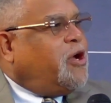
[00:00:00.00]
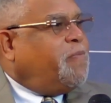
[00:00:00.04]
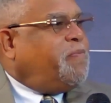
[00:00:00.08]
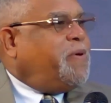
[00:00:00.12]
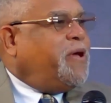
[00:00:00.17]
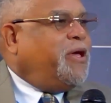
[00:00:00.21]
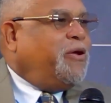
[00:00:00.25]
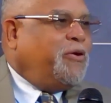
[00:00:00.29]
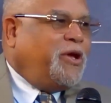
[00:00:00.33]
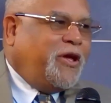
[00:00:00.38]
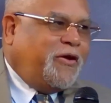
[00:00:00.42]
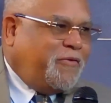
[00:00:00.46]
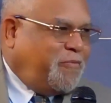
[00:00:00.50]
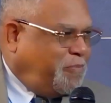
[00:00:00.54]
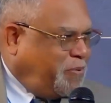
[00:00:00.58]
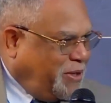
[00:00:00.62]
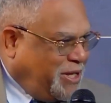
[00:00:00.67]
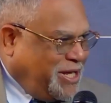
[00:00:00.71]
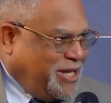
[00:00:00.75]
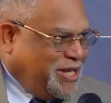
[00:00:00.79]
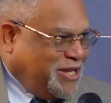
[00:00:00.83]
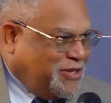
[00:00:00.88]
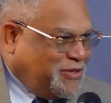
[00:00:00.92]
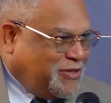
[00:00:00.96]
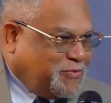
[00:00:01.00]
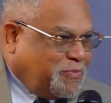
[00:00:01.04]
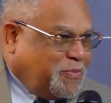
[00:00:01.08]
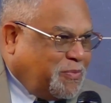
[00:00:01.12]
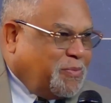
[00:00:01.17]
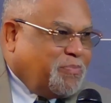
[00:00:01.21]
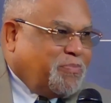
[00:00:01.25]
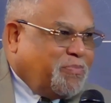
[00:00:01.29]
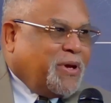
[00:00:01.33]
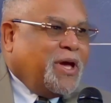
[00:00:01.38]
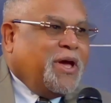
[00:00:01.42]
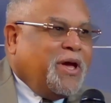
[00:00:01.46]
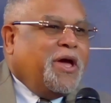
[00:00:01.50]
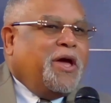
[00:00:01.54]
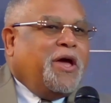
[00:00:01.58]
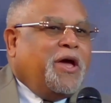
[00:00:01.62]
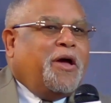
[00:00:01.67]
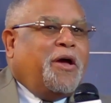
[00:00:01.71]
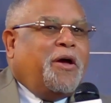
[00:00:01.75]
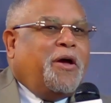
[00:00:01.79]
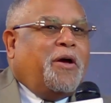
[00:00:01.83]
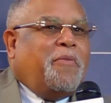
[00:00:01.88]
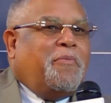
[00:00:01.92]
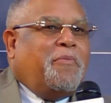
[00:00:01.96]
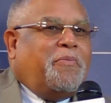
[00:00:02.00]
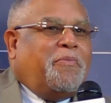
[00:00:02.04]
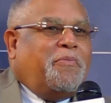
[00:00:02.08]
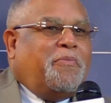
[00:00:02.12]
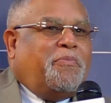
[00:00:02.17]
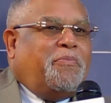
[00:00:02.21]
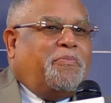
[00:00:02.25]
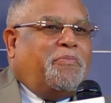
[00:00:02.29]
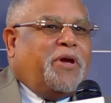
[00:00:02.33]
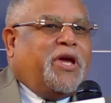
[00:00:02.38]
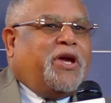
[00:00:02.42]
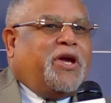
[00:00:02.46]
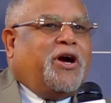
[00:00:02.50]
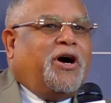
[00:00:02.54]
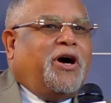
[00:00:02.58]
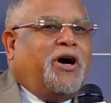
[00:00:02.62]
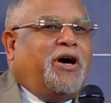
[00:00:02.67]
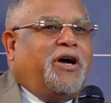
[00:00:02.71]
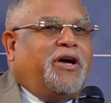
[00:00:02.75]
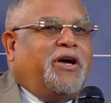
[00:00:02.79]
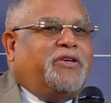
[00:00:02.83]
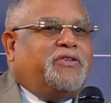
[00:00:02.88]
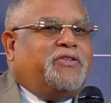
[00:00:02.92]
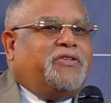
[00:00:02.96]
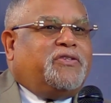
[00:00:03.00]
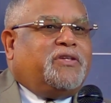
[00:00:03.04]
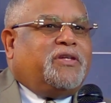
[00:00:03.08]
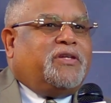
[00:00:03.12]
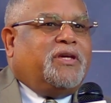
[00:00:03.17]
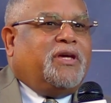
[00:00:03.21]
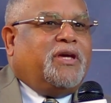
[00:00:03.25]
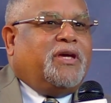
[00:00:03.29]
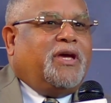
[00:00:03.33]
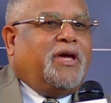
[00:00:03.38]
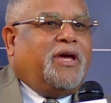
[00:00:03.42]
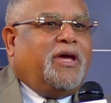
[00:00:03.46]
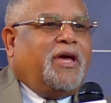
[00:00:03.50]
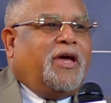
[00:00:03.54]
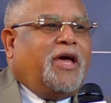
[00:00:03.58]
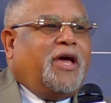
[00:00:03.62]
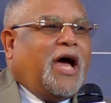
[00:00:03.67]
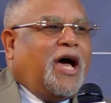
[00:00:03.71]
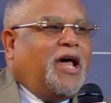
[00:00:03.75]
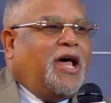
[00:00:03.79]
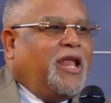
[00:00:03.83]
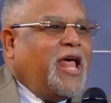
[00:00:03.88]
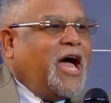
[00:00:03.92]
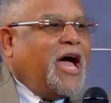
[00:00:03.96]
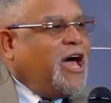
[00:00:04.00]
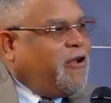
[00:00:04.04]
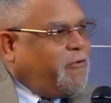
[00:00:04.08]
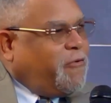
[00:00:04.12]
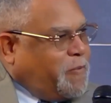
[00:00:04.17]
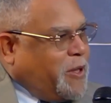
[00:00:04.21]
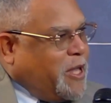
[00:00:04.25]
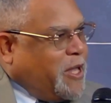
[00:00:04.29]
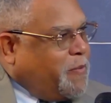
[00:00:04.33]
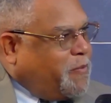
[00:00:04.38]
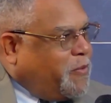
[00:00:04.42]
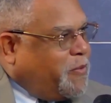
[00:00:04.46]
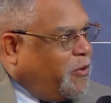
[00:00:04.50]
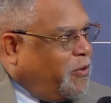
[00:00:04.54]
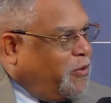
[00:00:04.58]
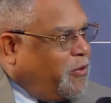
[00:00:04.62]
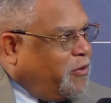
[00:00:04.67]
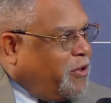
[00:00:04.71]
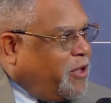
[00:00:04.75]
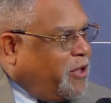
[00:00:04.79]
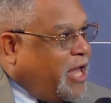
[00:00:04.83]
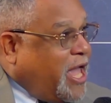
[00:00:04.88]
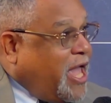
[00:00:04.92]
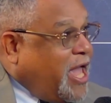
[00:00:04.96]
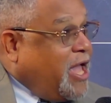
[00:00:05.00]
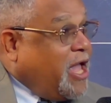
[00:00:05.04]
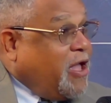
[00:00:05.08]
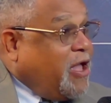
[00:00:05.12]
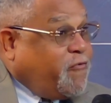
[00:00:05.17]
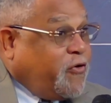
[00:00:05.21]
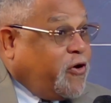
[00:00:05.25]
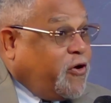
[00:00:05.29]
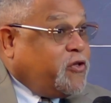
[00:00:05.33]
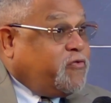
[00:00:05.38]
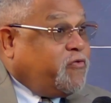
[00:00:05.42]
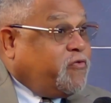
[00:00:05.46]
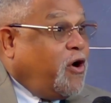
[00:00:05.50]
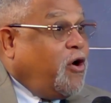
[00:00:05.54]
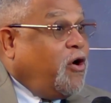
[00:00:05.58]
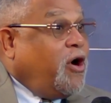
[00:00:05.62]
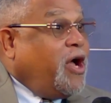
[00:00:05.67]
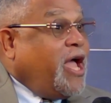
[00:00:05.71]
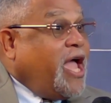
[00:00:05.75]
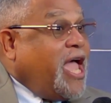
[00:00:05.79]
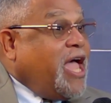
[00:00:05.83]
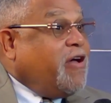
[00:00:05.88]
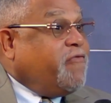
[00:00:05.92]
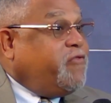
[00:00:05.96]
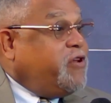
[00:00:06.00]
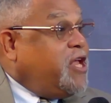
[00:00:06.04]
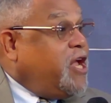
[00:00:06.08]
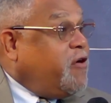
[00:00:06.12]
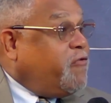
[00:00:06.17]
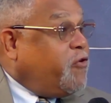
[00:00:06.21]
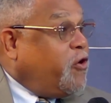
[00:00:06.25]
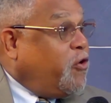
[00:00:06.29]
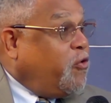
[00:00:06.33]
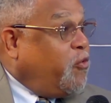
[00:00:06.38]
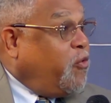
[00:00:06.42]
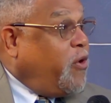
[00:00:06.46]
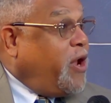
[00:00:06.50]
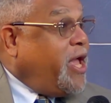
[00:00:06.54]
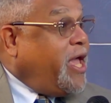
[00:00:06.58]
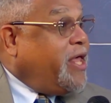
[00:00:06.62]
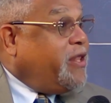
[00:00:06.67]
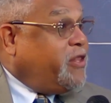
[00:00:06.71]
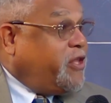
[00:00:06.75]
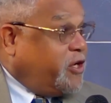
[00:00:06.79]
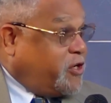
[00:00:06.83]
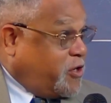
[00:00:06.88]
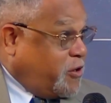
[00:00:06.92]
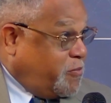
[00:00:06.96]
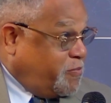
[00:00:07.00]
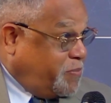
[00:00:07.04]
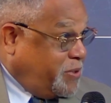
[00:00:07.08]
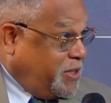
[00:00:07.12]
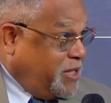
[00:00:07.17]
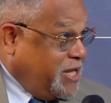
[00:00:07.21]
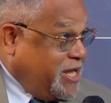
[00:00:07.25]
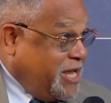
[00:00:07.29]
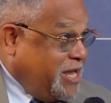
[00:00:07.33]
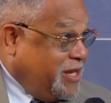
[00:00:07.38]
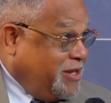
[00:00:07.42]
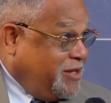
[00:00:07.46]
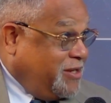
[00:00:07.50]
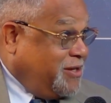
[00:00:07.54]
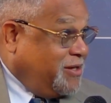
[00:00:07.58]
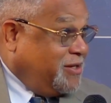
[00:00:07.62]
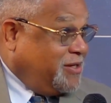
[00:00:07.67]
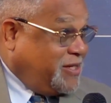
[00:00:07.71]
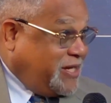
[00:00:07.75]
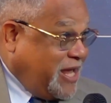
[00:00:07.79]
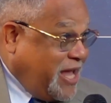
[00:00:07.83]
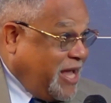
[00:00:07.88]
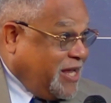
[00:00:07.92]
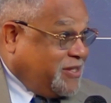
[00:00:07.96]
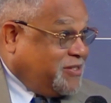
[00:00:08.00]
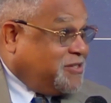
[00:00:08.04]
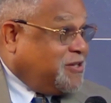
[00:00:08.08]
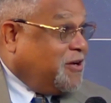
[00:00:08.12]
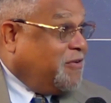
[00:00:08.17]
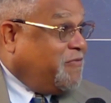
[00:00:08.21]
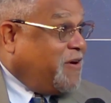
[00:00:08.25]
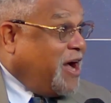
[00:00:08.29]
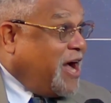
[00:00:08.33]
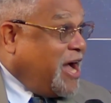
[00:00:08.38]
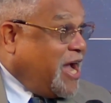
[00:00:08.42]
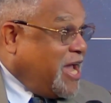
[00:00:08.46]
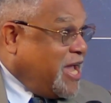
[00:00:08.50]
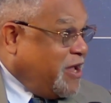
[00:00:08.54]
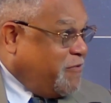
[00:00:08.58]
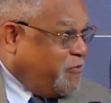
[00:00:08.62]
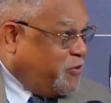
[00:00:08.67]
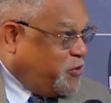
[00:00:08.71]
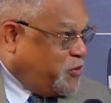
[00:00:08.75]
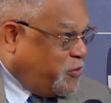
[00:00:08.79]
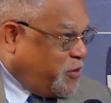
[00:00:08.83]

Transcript: in, please, because a lot of people, first of all, have never read the complete text of I Have a Dream.